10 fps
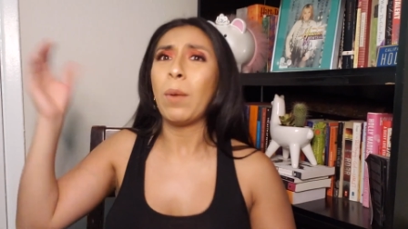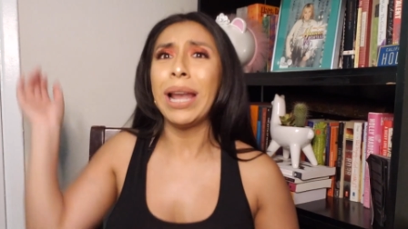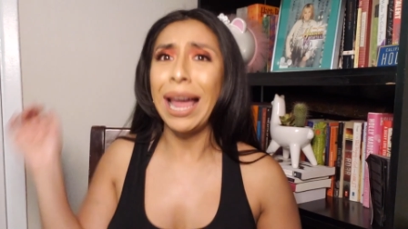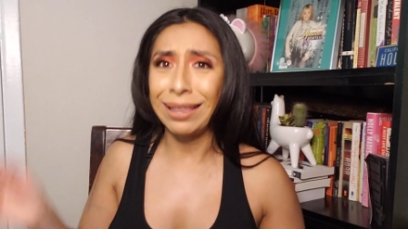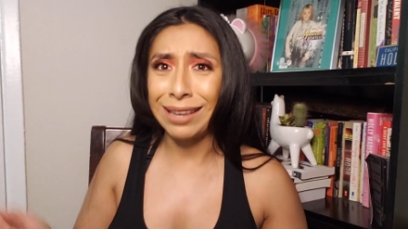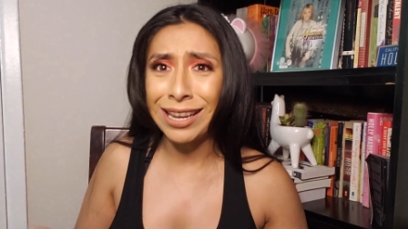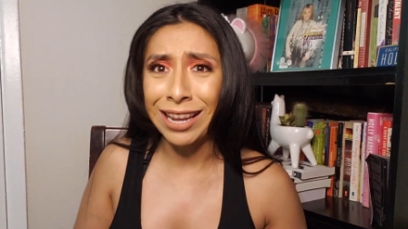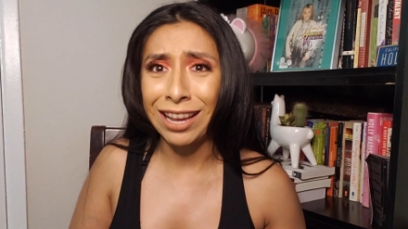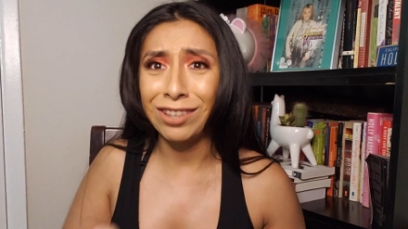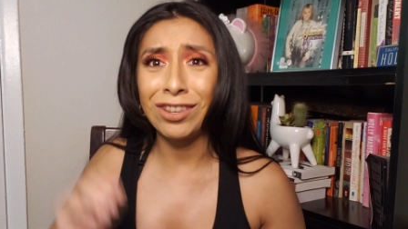we
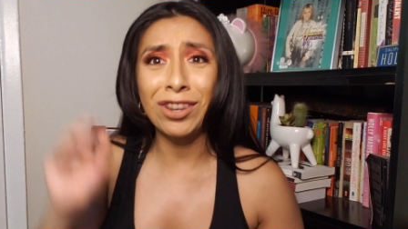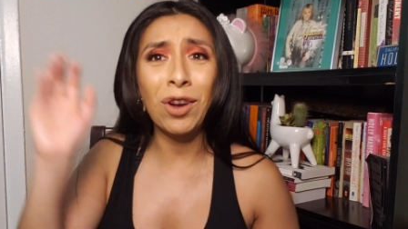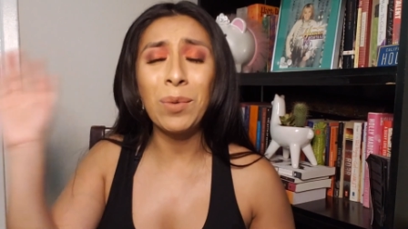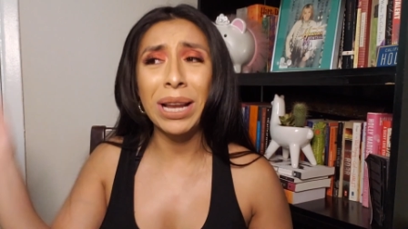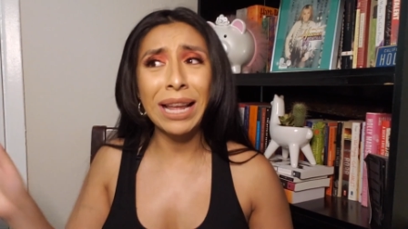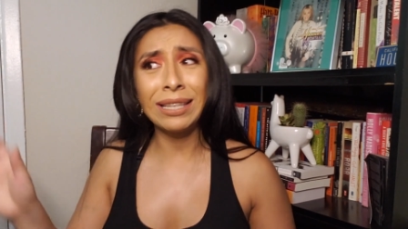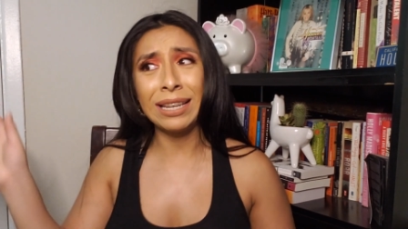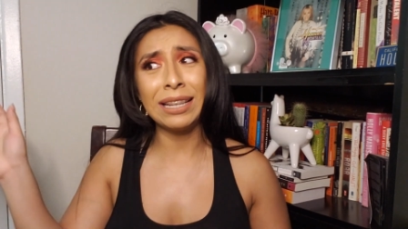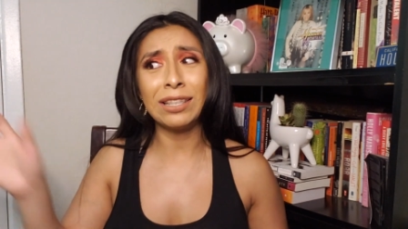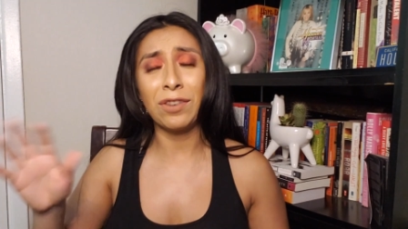Latinas, you know, we
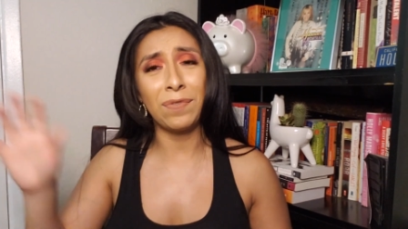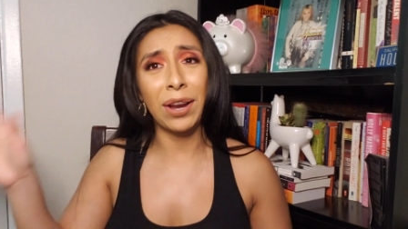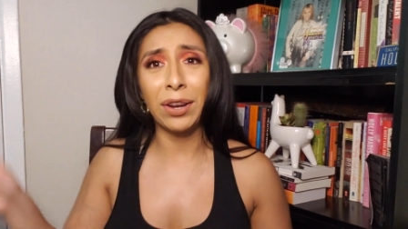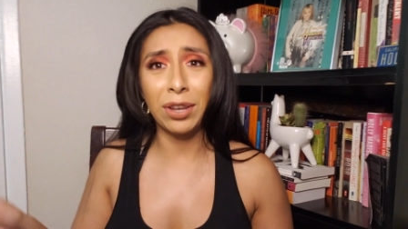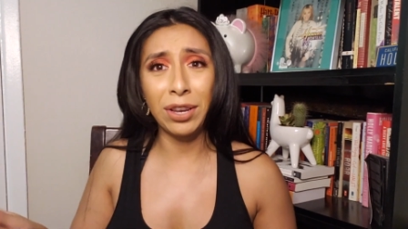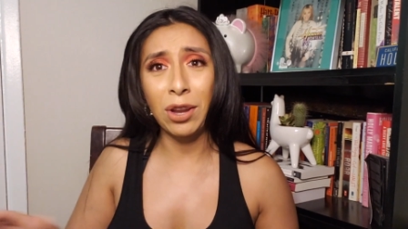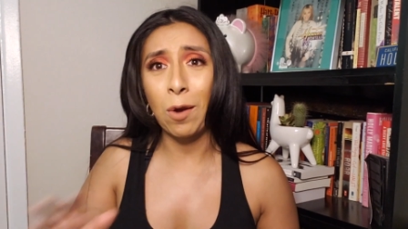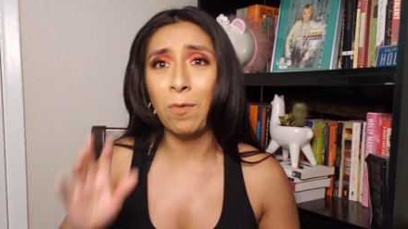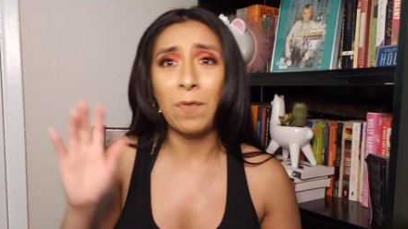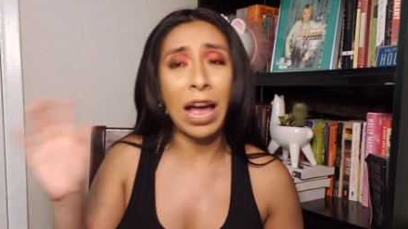Latinas are very, you
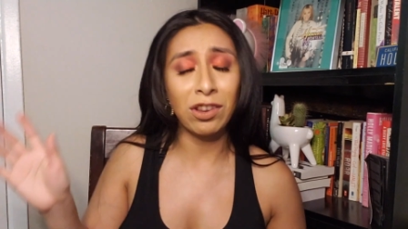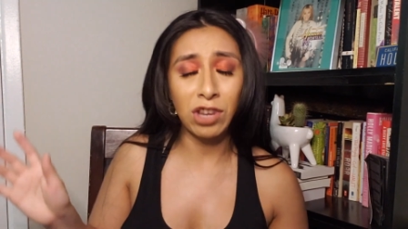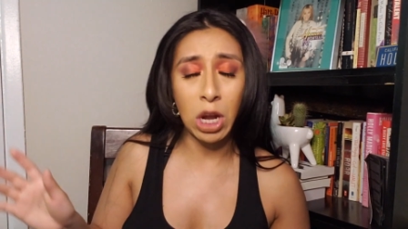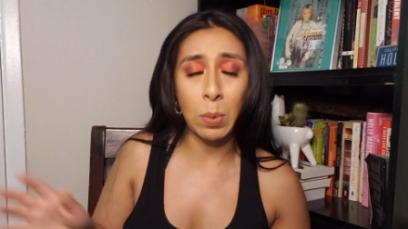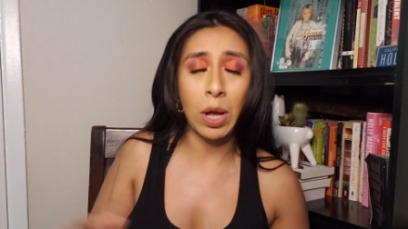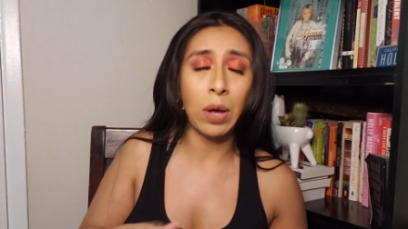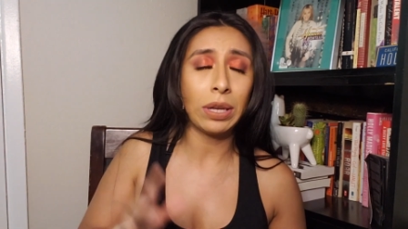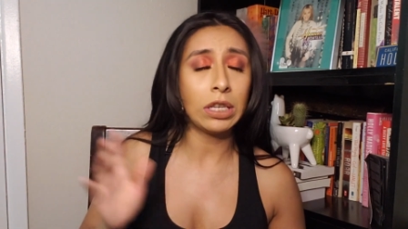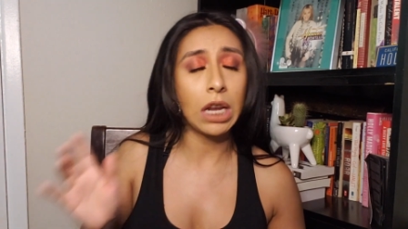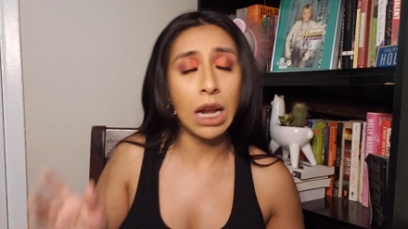know, fashionable
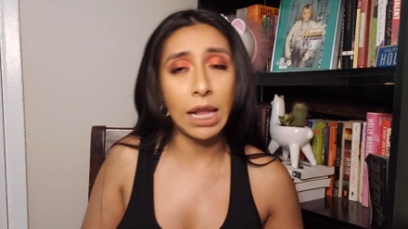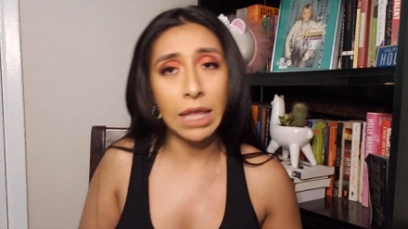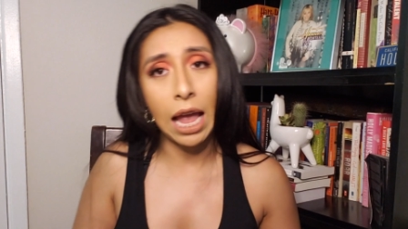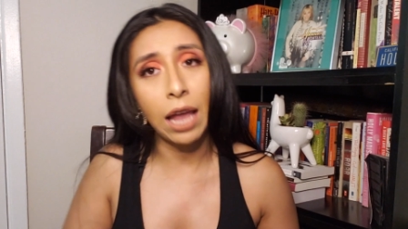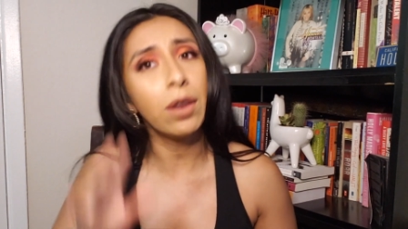and shit like that.